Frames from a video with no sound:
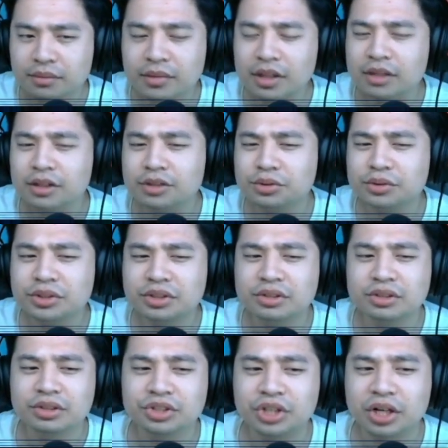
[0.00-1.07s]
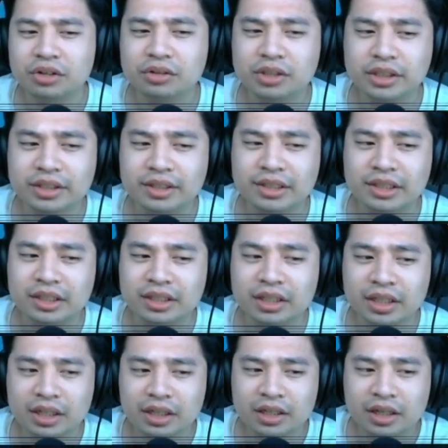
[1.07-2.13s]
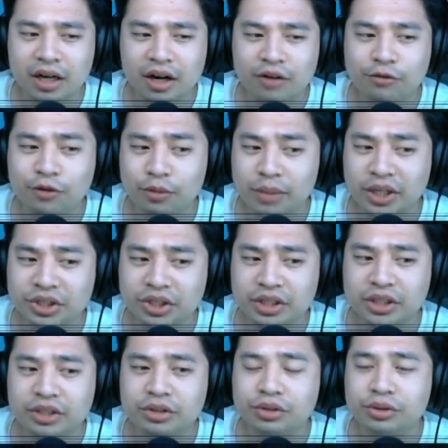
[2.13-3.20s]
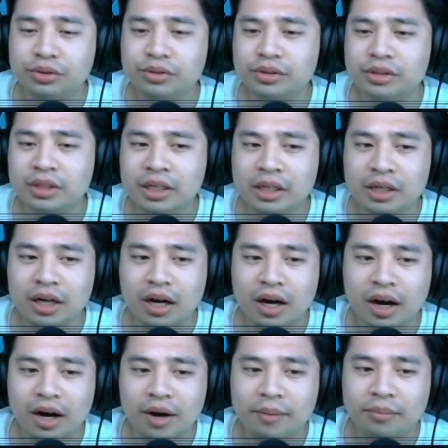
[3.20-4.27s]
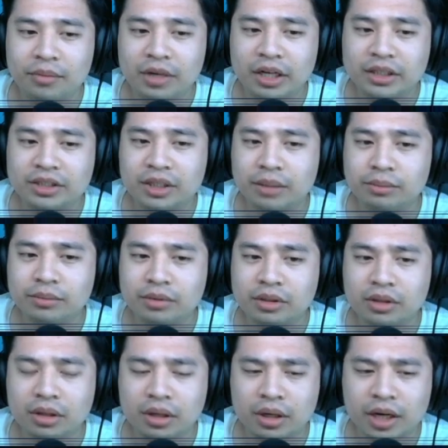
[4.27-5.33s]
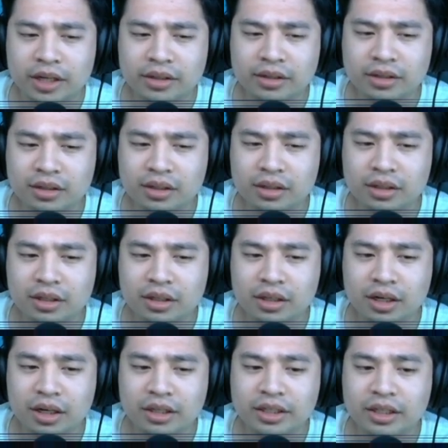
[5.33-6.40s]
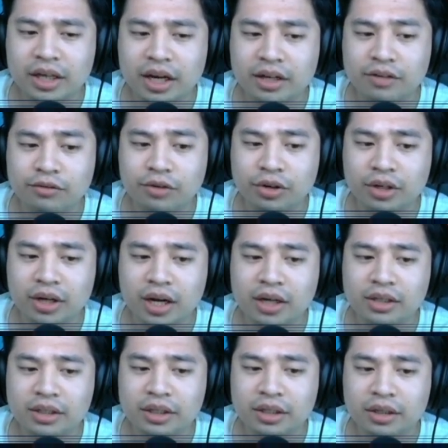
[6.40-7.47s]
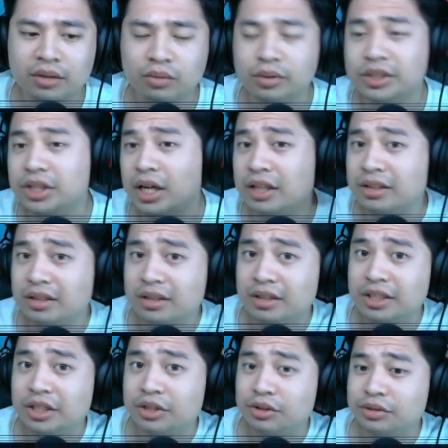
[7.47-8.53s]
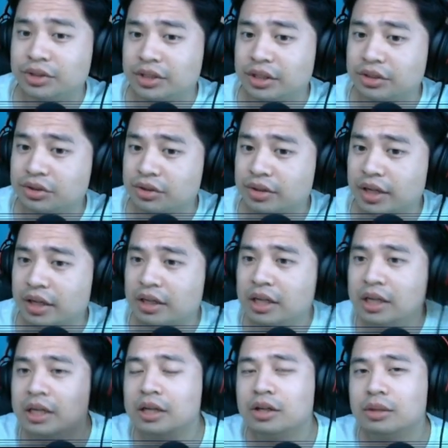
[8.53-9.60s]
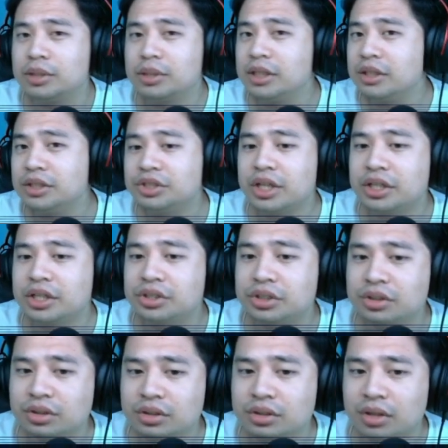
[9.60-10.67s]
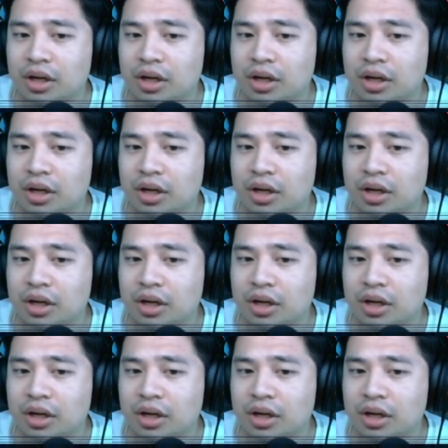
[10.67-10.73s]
this was generally the formation he used, except I think he had a Vertihile here, which had the hero skill stone that completely changes